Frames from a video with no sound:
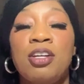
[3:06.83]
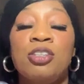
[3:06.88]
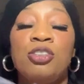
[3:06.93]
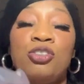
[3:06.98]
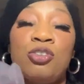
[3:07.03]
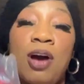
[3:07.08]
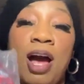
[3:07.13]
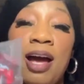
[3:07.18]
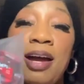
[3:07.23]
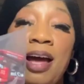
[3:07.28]

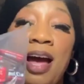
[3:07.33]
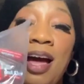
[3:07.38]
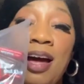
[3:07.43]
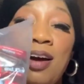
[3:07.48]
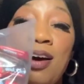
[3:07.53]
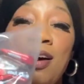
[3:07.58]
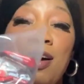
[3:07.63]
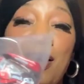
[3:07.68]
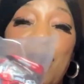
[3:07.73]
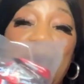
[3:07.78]
So I got
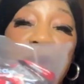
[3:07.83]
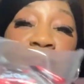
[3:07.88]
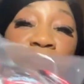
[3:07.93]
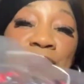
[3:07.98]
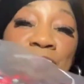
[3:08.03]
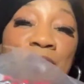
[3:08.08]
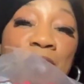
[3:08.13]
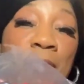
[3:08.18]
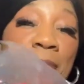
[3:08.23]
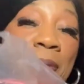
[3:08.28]
her
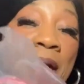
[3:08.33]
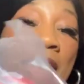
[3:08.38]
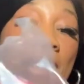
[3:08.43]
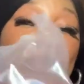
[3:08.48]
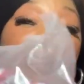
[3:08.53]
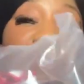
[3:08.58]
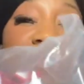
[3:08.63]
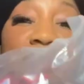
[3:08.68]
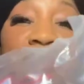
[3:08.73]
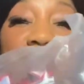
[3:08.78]
a bag.
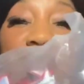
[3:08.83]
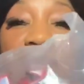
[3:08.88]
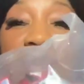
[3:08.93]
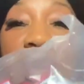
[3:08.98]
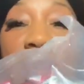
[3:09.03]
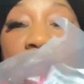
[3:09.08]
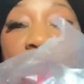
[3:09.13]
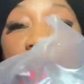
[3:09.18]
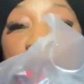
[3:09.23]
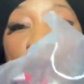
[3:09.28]
This is
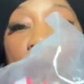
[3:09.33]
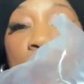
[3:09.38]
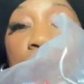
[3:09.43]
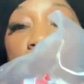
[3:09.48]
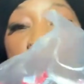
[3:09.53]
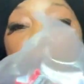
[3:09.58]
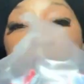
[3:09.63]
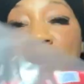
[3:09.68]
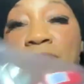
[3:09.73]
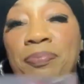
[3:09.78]
like a
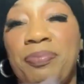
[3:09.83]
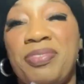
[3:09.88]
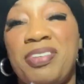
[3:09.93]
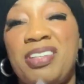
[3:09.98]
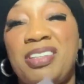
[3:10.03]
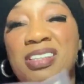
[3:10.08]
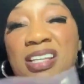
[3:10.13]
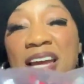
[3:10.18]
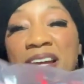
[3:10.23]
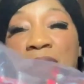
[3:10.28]

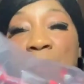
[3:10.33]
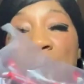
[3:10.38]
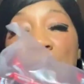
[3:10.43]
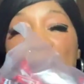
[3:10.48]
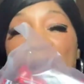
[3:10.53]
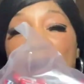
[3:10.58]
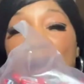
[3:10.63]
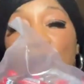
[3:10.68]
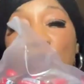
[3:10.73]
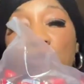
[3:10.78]
this is like a
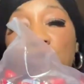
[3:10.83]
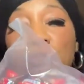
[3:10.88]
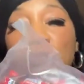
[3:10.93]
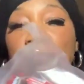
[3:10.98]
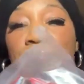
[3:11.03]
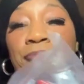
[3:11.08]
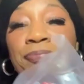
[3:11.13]
pound.